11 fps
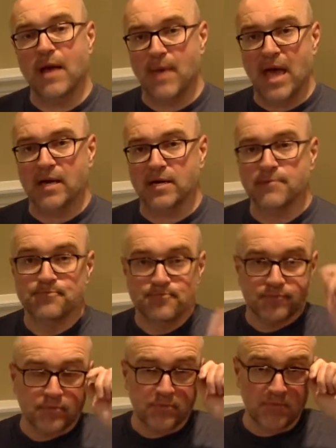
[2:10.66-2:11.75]
end.
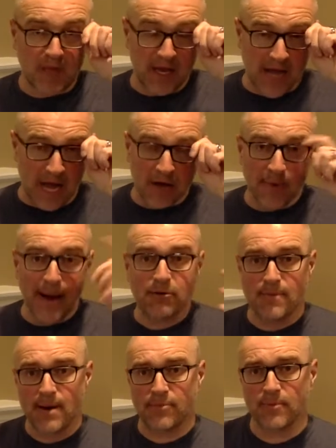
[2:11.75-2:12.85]
Now, you might
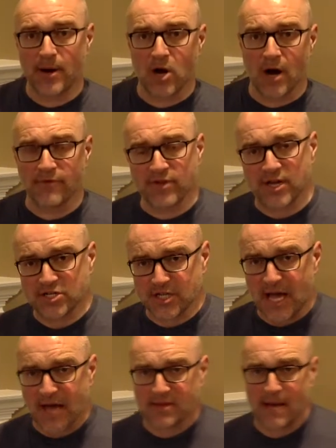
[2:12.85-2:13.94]
remember my conversation
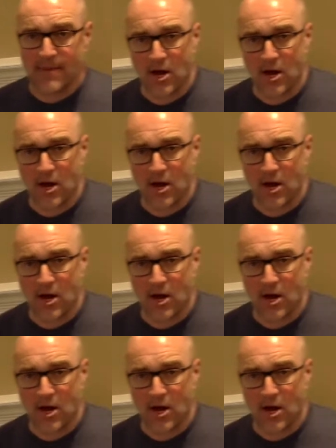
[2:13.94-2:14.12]
last time,